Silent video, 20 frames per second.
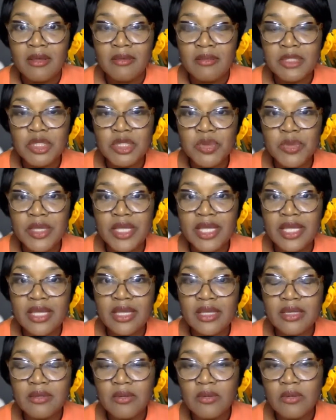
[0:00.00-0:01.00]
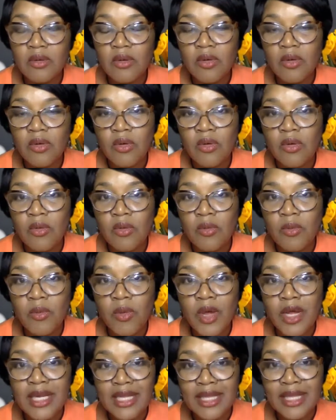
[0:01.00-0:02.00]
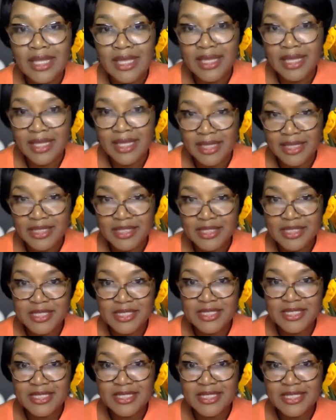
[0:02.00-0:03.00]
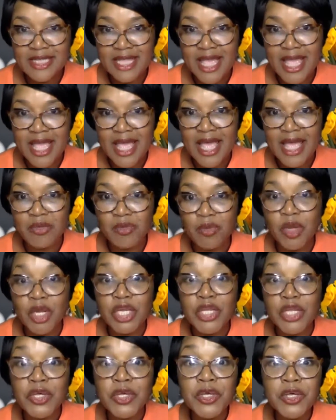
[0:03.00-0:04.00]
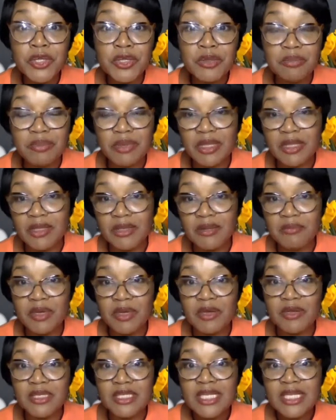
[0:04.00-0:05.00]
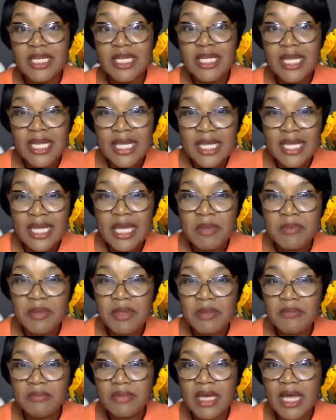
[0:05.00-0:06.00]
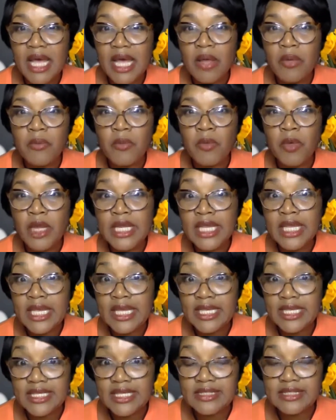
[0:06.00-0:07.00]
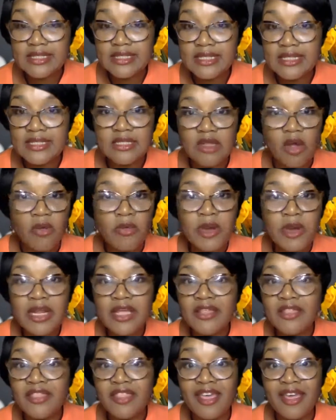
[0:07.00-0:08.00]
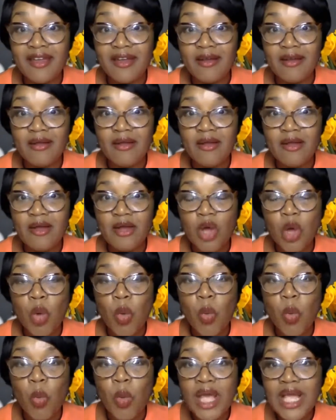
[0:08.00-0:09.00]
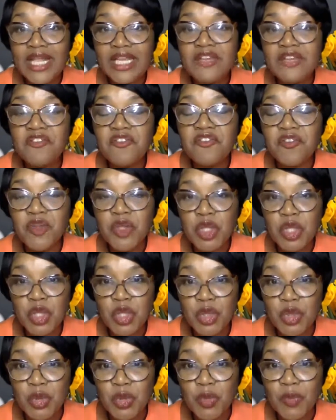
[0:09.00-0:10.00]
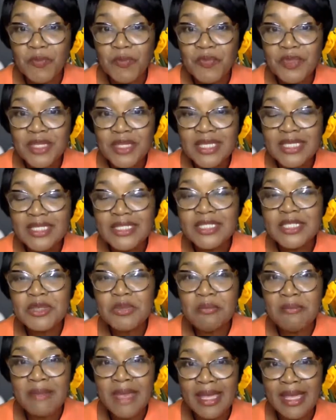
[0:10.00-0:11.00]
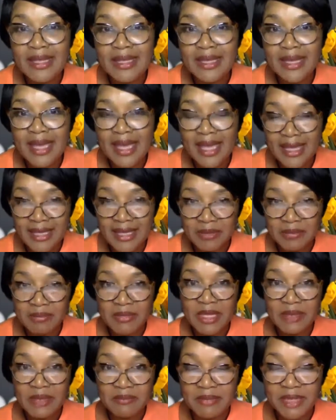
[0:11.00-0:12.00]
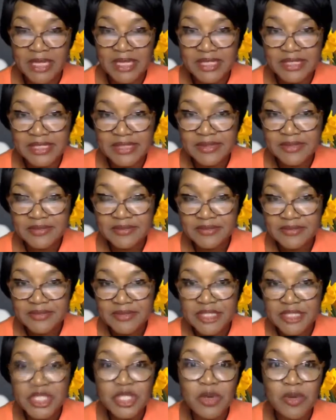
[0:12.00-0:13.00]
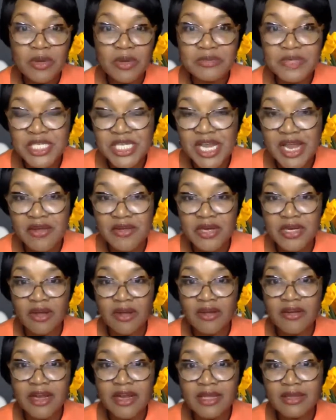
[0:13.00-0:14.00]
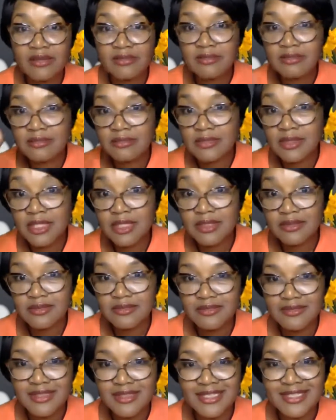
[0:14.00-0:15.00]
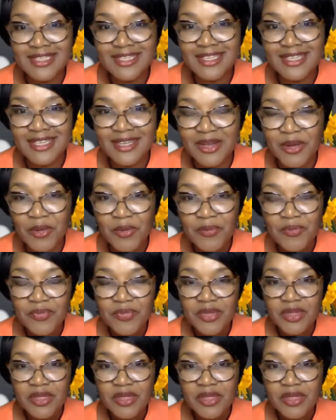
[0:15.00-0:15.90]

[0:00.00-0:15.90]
between what is and what could be. But keep in mind what is, it's already there, waiting for you to make a commitment. And so I'm Sharon RN, too, CEO.